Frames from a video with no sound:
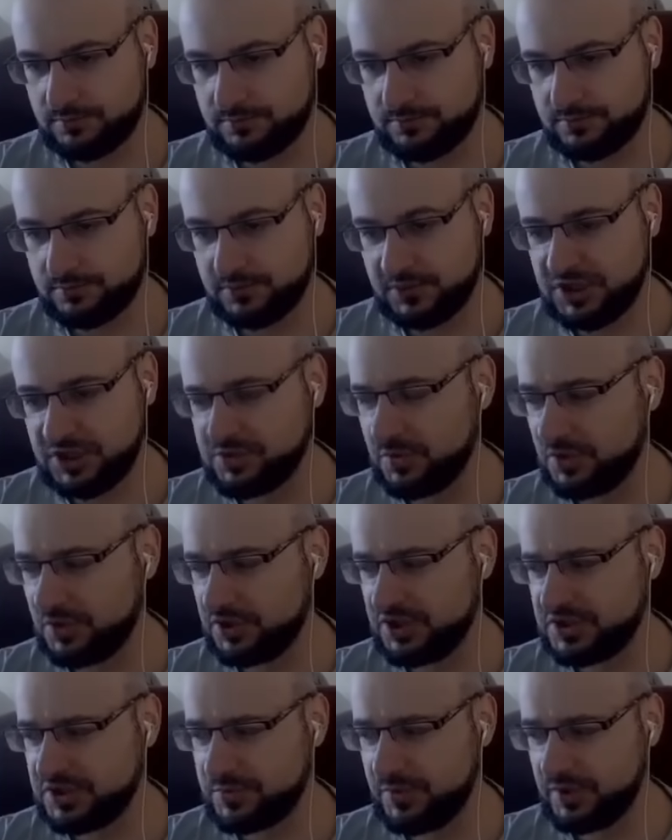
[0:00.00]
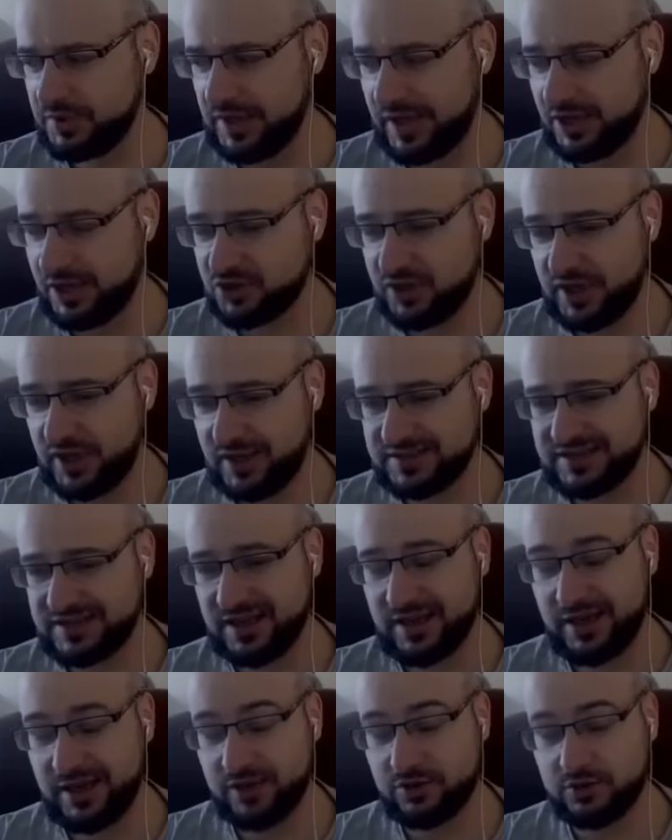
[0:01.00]
This build actually has
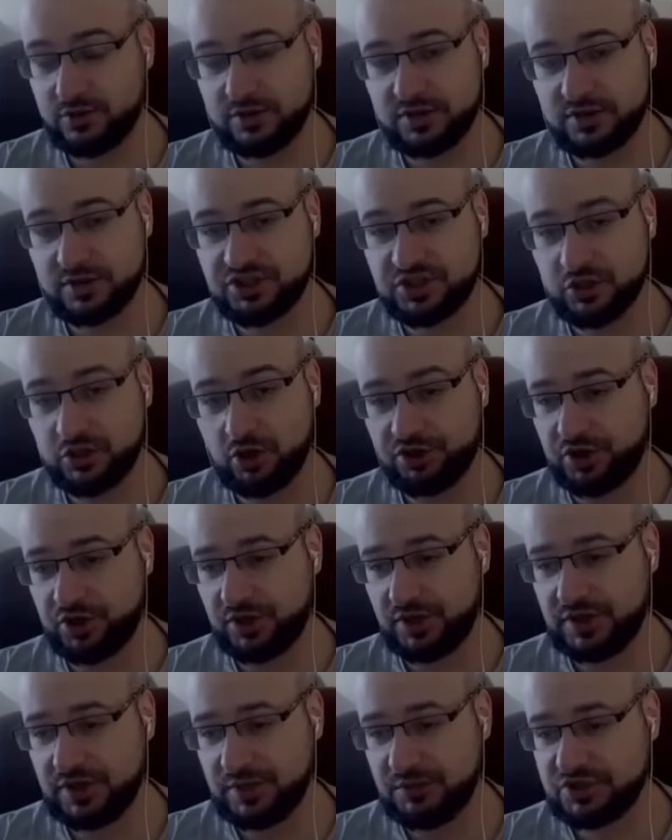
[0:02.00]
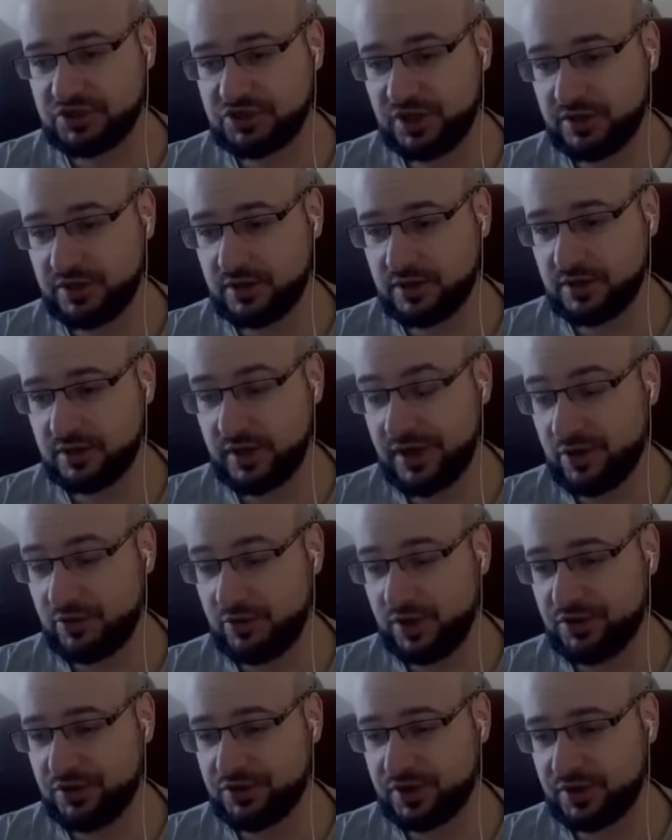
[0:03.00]
higher single target damage than
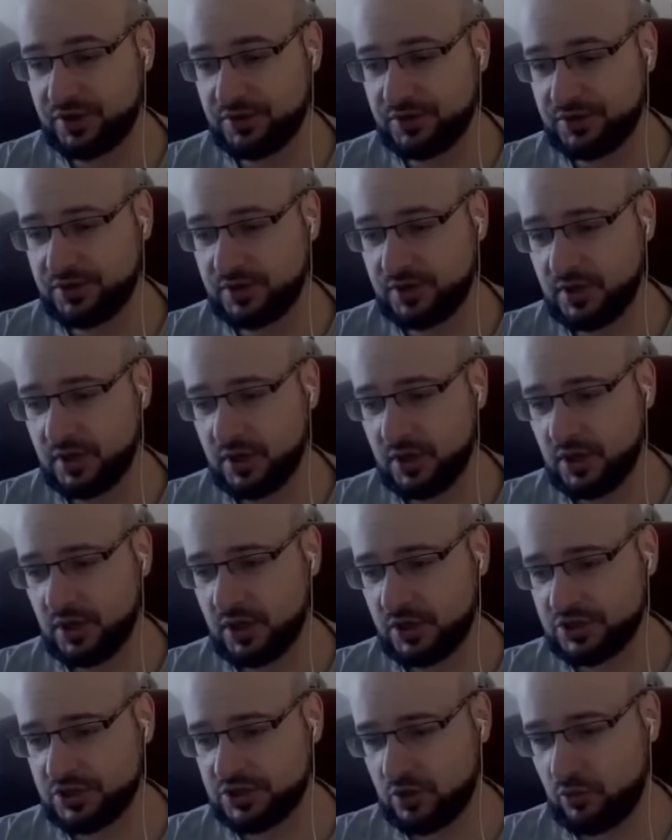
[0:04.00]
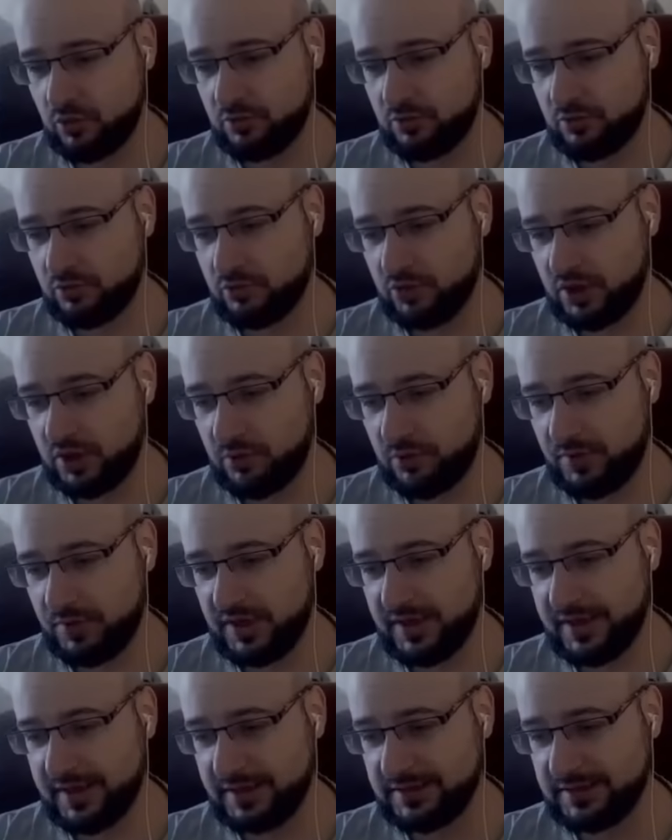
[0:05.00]
AoE target. So look at how
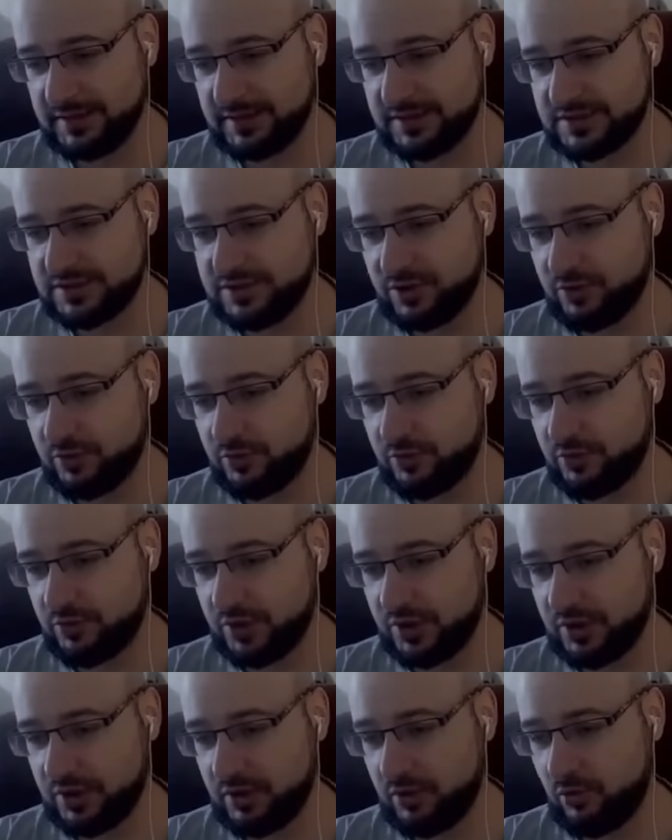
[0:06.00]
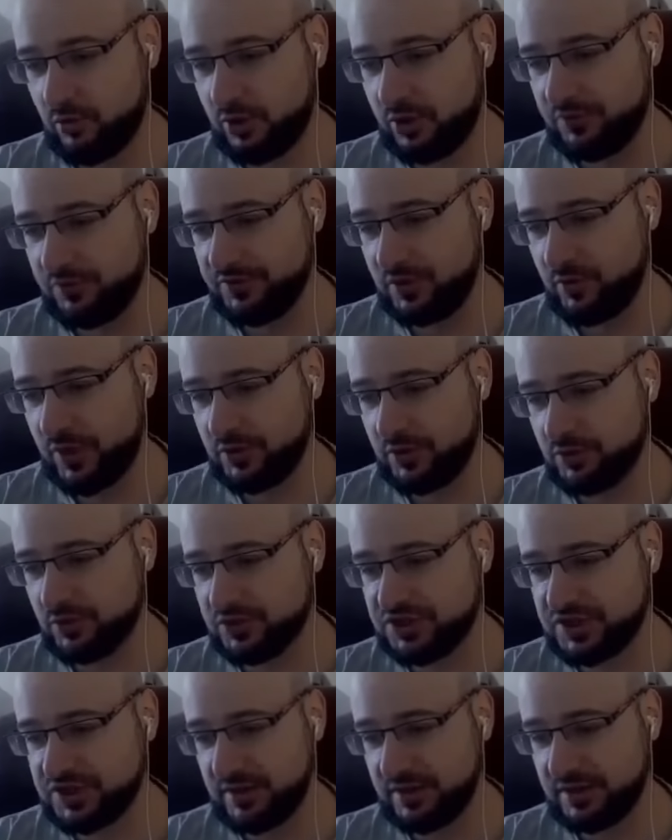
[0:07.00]
many Lightning Dancer you're proccing. One of the way to
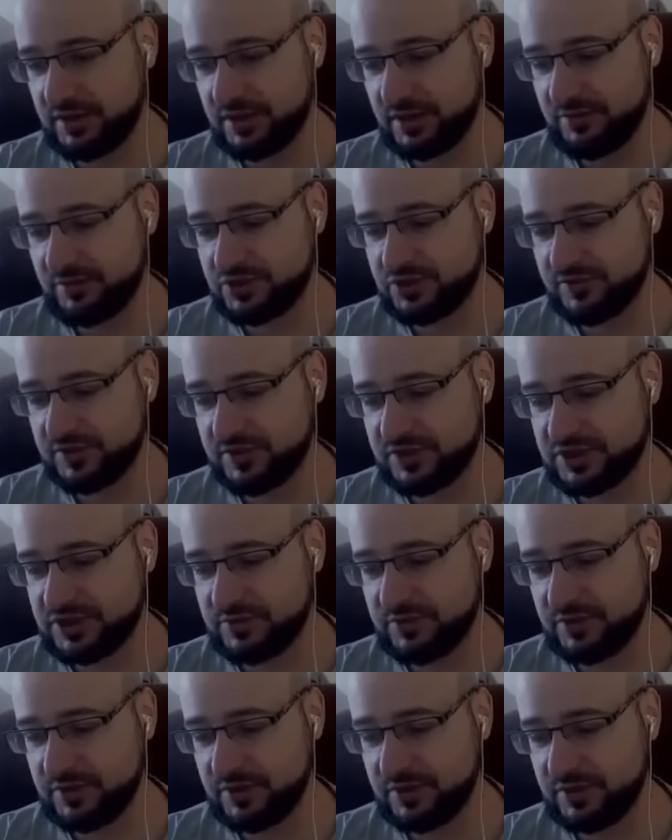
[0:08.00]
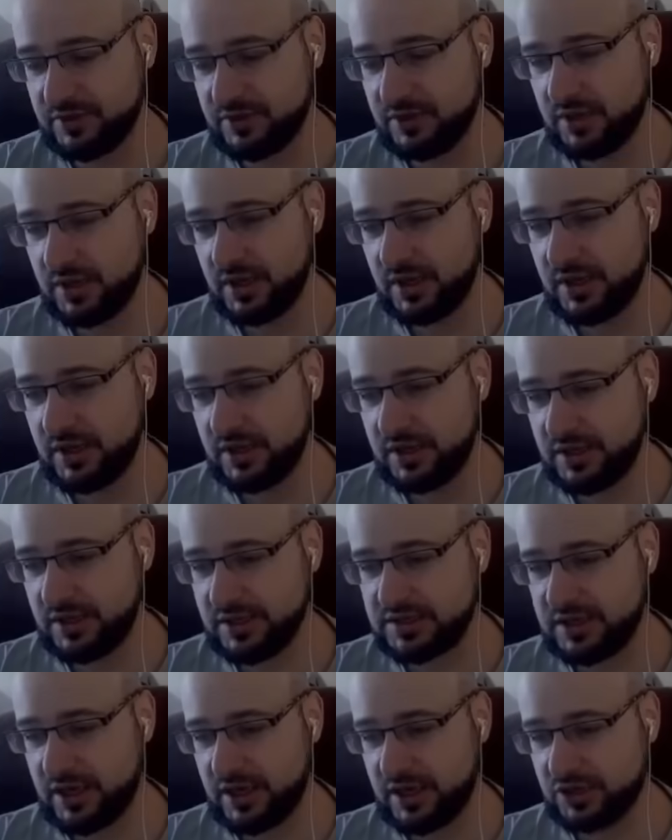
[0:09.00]
scale the damage of this build
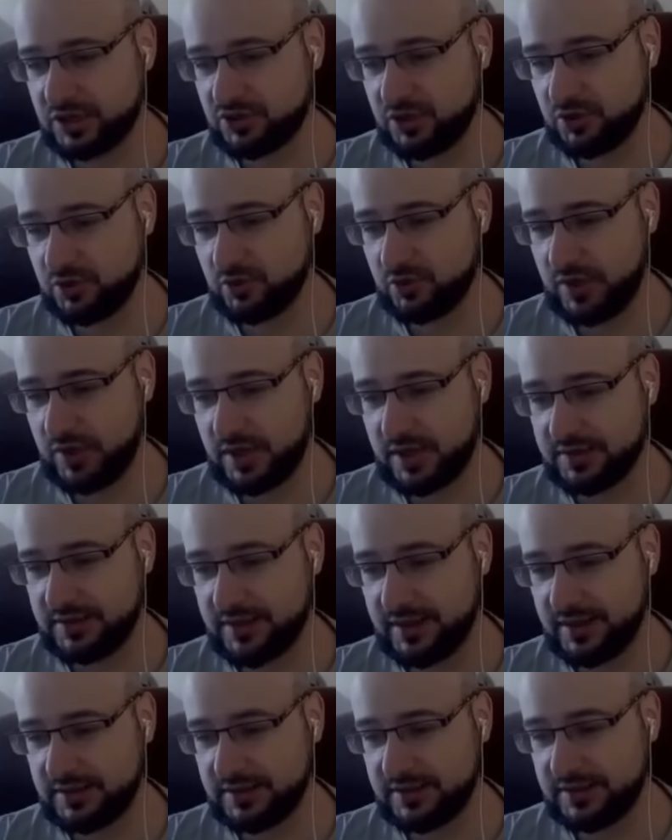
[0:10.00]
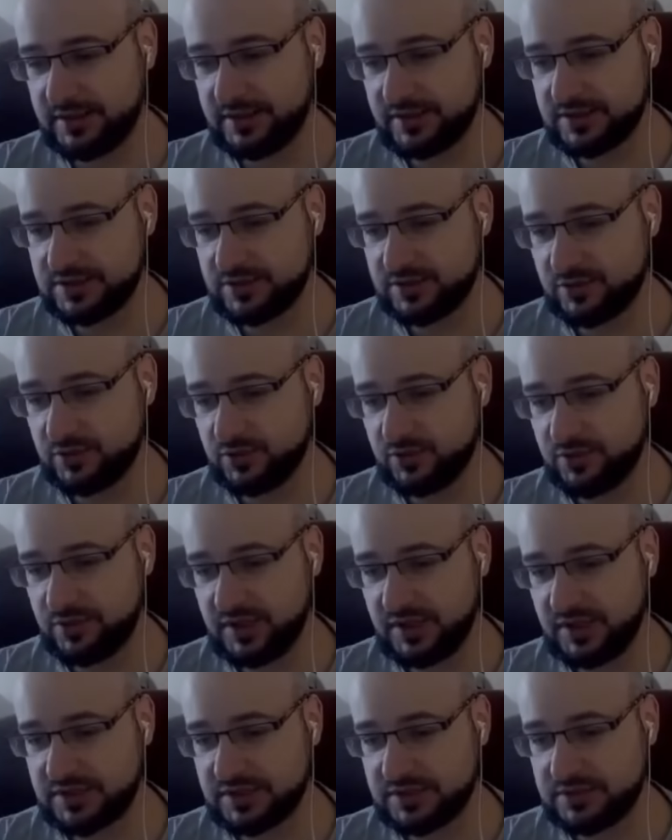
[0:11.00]
is actually to add the Lightning Dancer to the
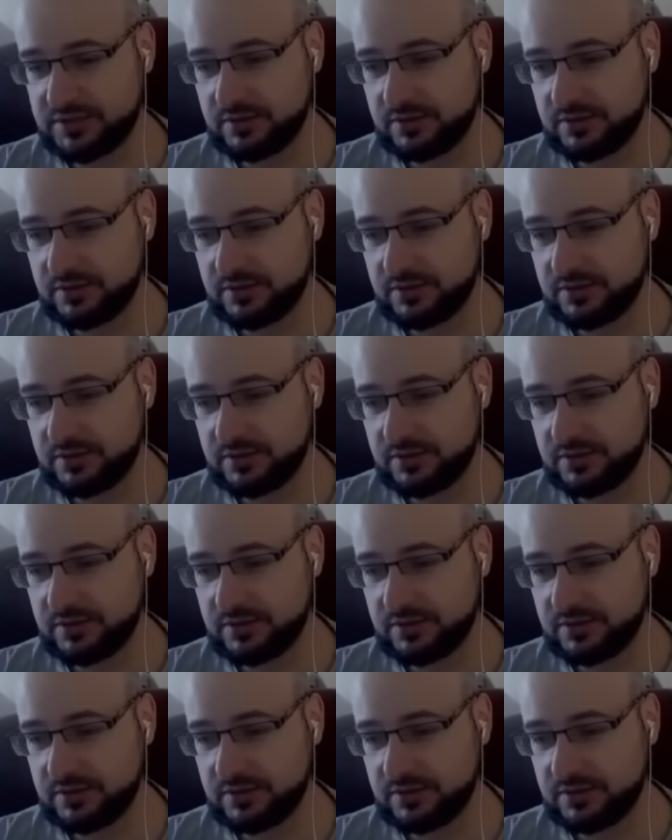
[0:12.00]
mix.